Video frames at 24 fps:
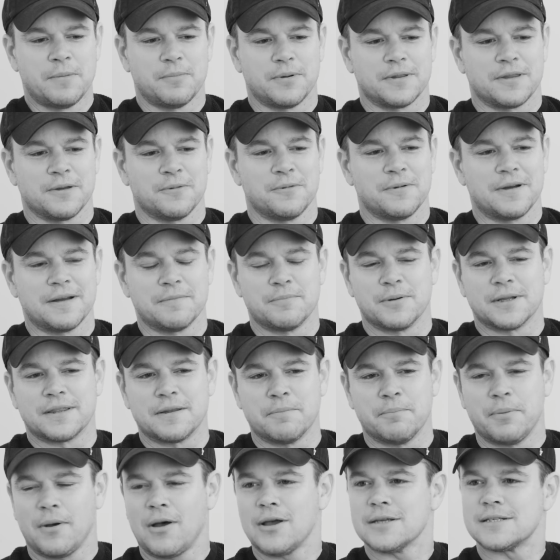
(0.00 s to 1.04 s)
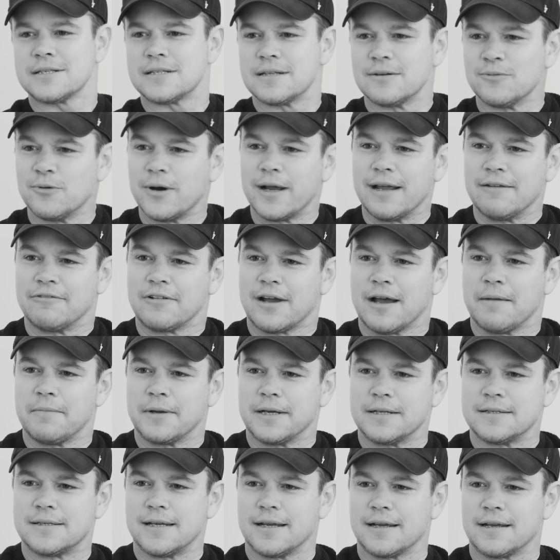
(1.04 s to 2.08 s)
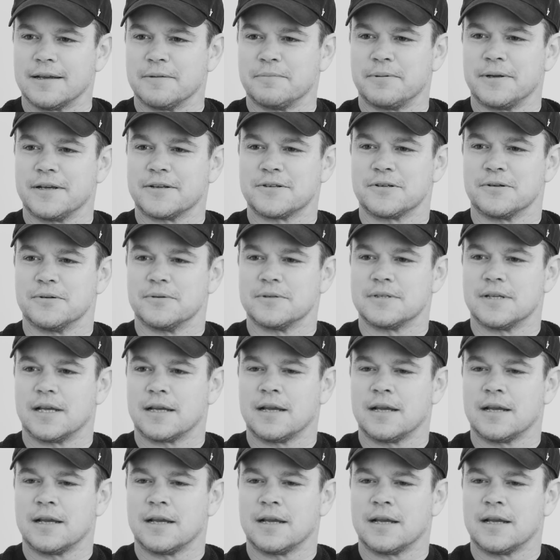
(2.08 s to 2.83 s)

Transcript: but the but the Boston way of coming and taking a picture is